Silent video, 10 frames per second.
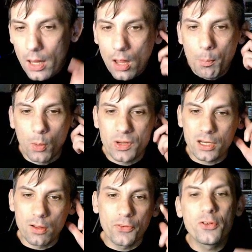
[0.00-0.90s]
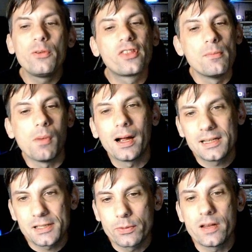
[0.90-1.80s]
but we can also use the
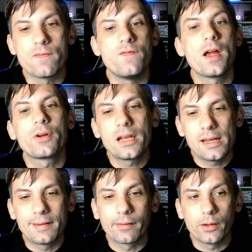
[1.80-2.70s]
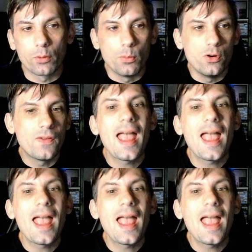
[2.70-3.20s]
-3 to very easily remove